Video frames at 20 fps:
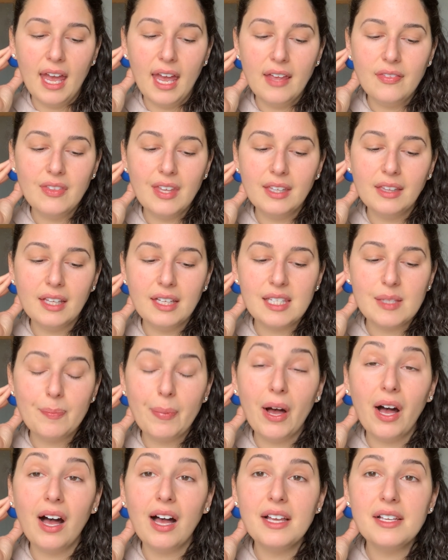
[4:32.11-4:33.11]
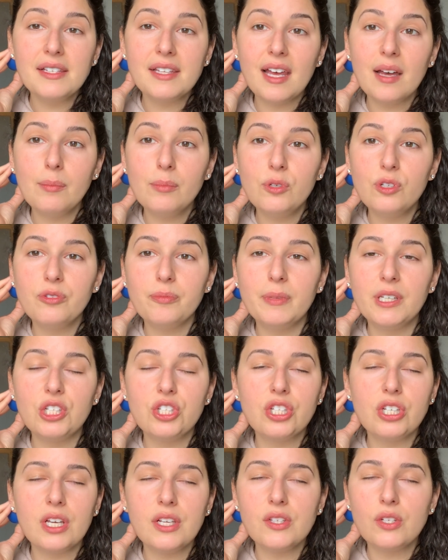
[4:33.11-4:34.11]
And then let's pause that
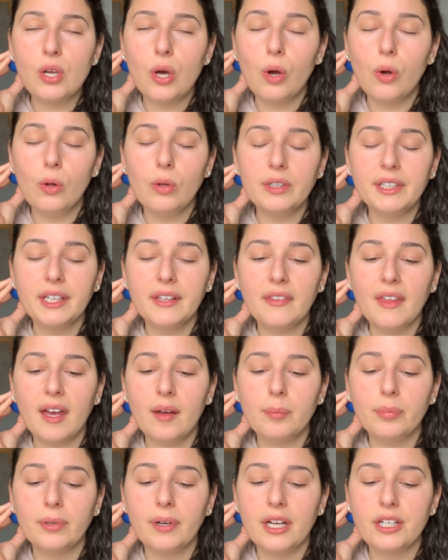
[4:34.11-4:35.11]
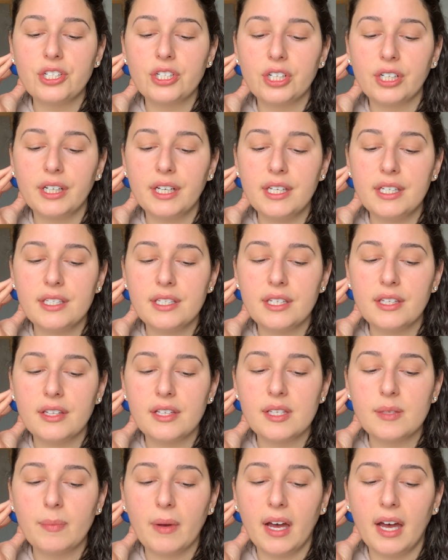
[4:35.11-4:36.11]
movement, just holding that pressure into
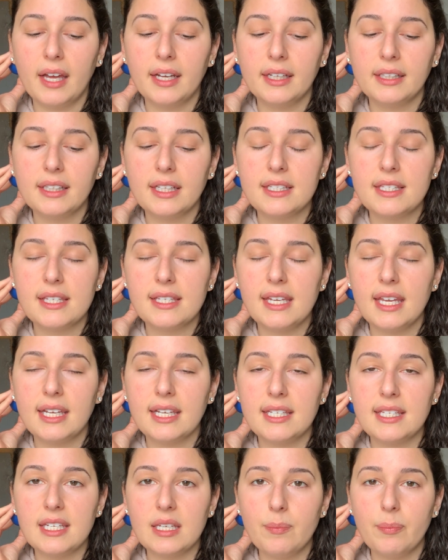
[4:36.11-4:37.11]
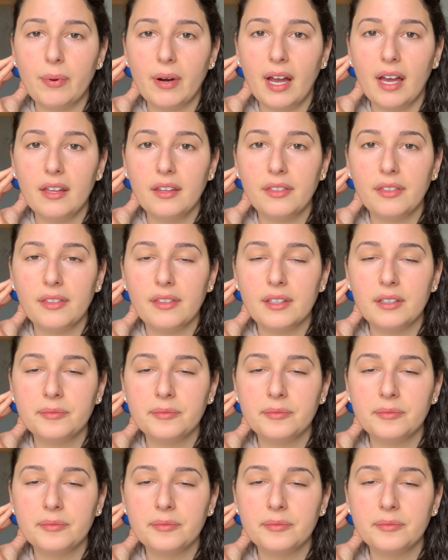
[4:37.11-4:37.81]
the spot, and let's take a deep breath.